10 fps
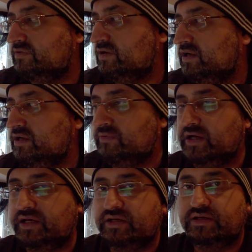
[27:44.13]

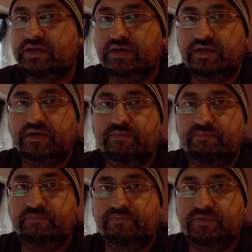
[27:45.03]
Anyway,
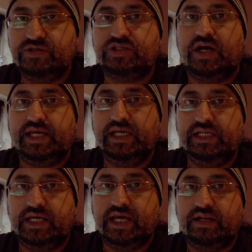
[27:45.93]
to Saeed
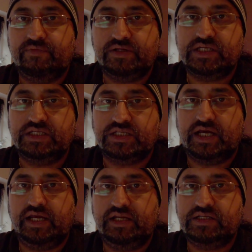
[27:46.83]
again, I'm going to say
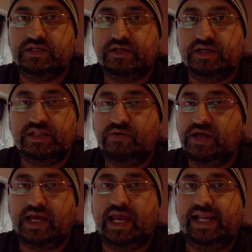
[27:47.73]
Saeed, don't
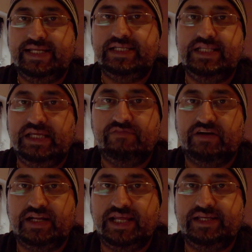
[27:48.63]
let Ellie
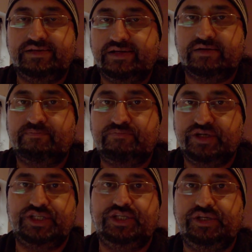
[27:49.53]
Diva kind of
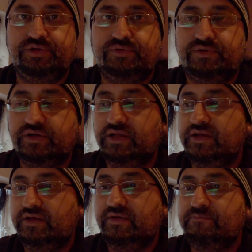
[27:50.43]
pressure you or
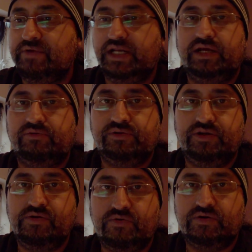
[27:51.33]
belittle
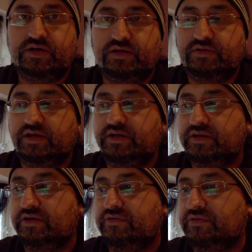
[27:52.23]
you or kind of like, you
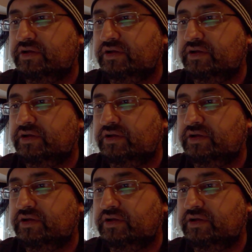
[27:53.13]
know,